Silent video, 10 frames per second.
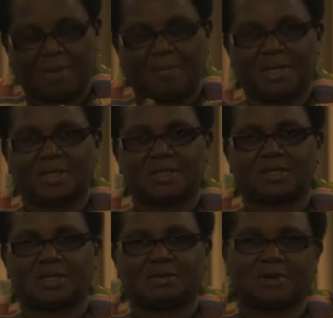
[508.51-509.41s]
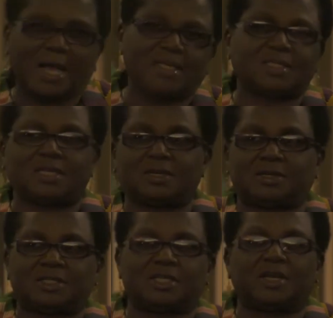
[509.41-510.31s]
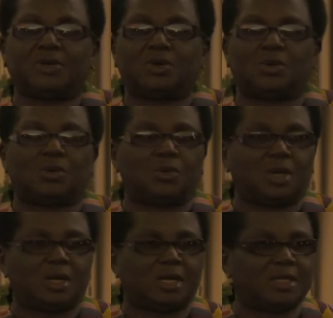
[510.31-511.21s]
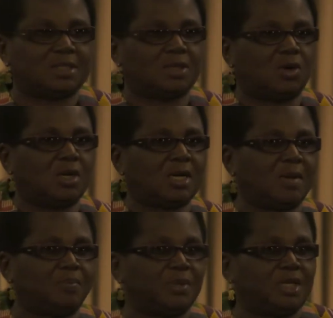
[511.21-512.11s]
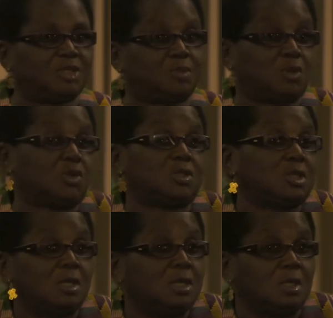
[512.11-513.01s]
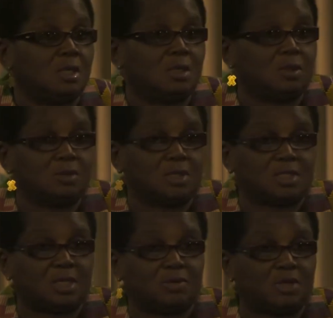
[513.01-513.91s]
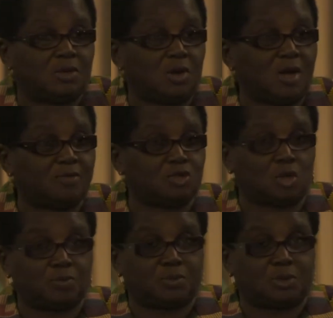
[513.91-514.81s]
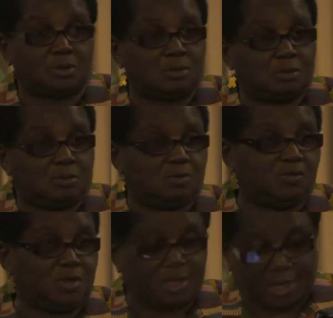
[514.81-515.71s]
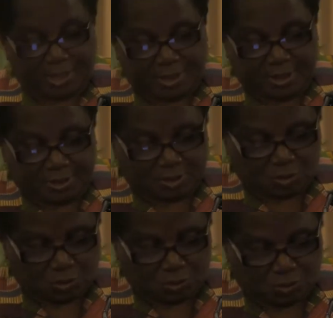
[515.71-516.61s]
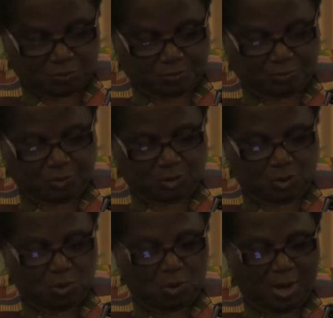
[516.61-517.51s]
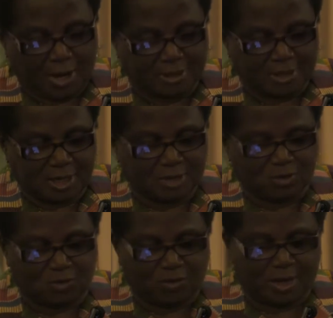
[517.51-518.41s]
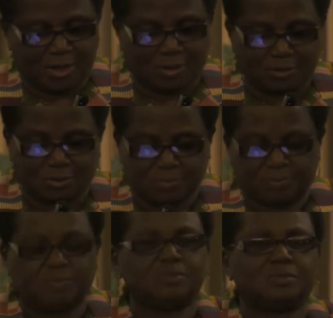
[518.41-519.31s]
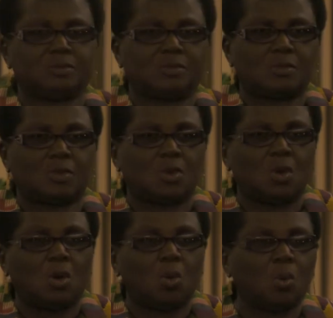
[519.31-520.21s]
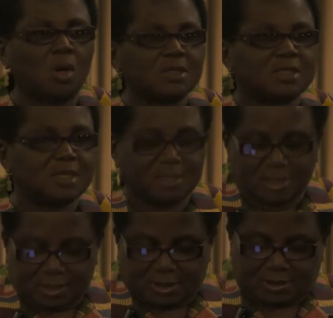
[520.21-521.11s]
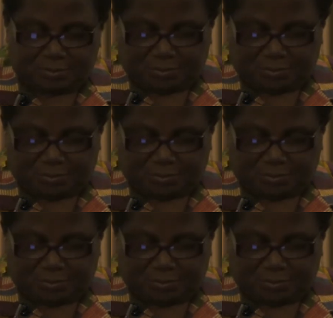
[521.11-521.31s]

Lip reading: But there's a rising crescendo against the oil companies because they say they don't have jobs for the Ghanaians to do. So I try to find out, what is it